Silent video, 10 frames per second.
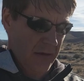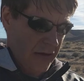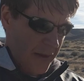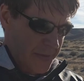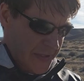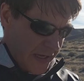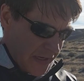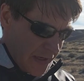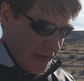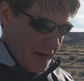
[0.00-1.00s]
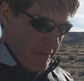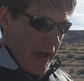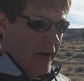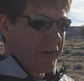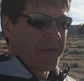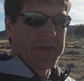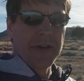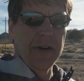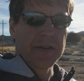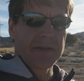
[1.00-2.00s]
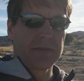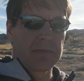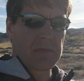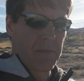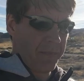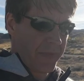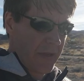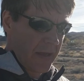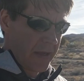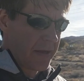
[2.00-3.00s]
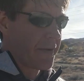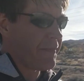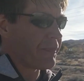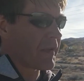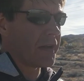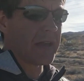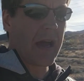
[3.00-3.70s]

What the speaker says: I'm standing on a mound of dirt on the